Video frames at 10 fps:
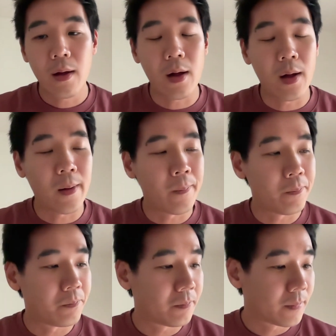
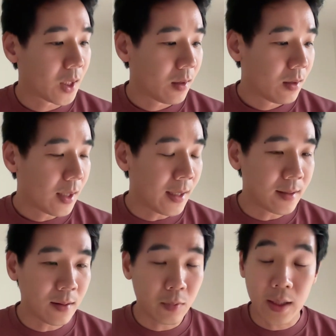And
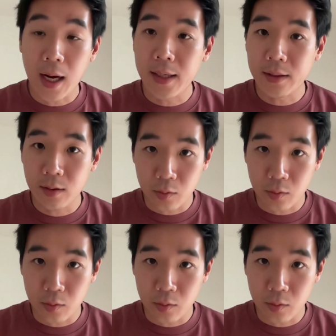then regarding the